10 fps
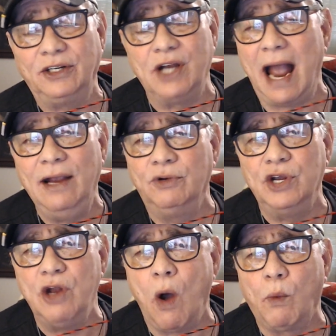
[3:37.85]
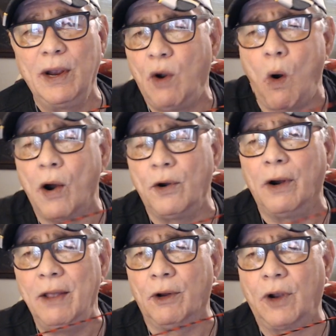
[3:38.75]
I usually don't record or
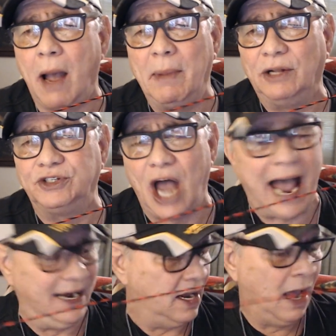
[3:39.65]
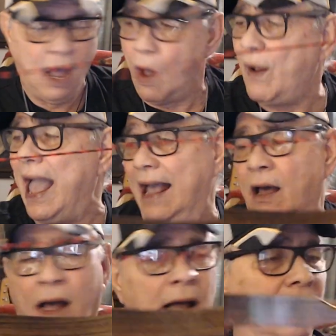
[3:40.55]
either come inside. Okay,
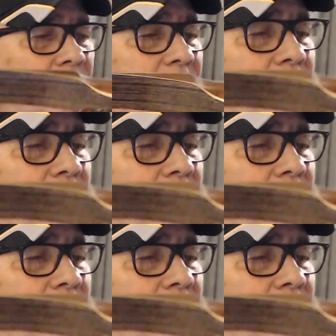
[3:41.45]
now